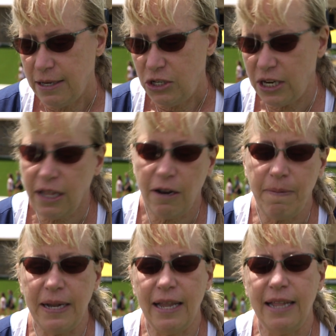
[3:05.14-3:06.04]
to a little
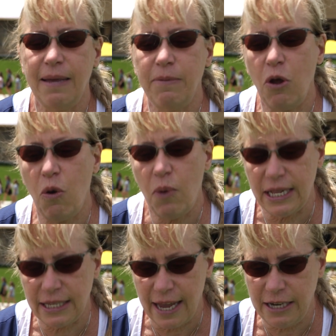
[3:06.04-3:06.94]
bit let them know what
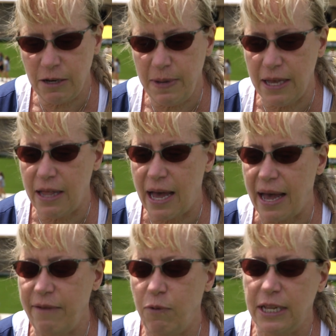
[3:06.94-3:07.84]
it's like to be
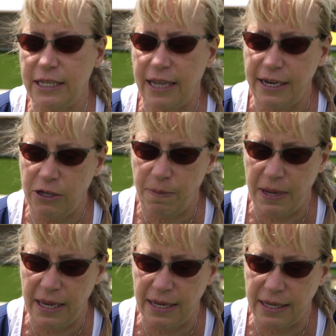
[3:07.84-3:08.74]
alive, what it's like to
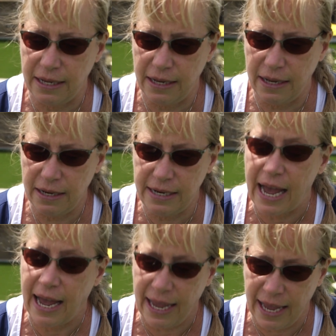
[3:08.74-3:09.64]
be
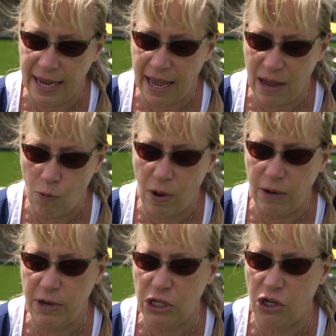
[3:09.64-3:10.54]
dying, and
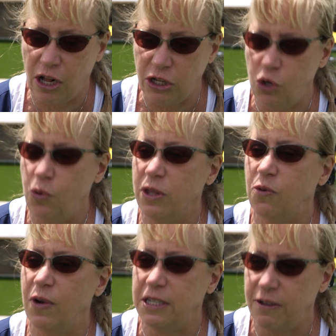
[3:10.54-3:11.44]
what we should all do with the
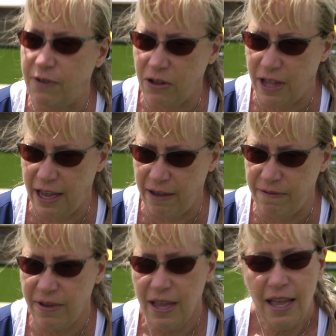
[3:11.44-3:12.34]
rest of our life.
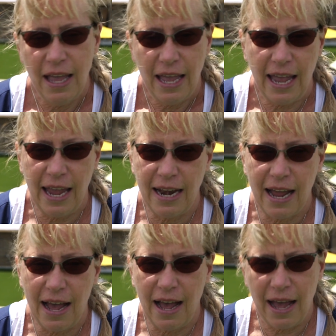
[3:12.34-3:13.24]
And
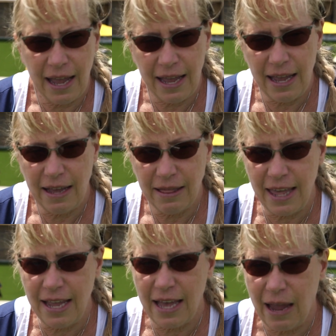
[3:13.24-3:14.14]
I
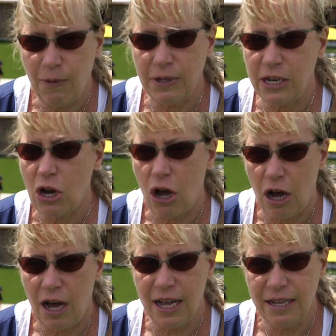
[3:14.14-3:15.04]
think I was in
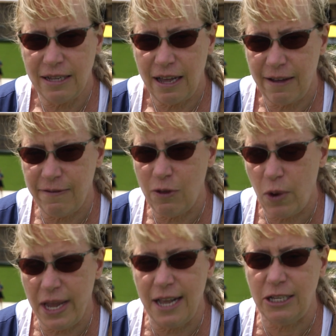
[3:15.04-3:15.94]
awe of the
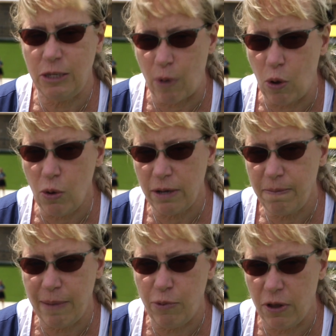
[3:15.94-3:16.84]
way he spoke.
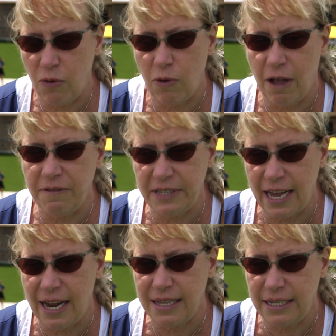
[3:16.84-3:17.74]
My brother Rolf
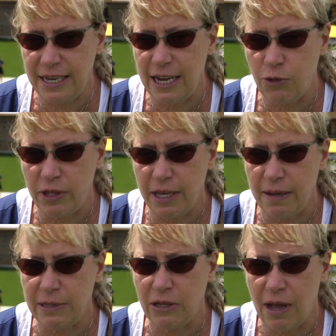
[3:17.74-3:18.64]
sat on the stage with
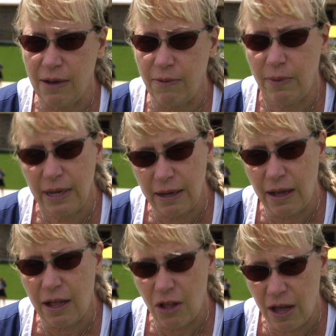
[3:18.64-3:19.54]
him
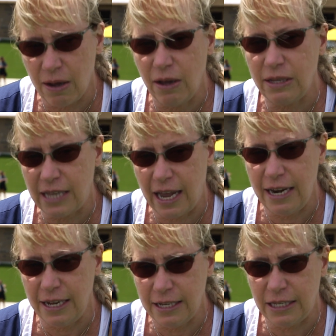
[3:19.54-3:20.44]

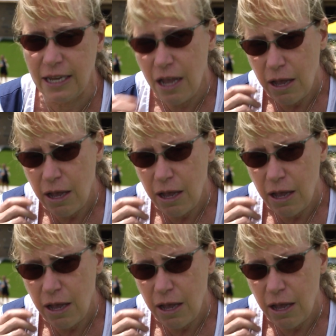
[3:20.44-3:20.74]
alongside his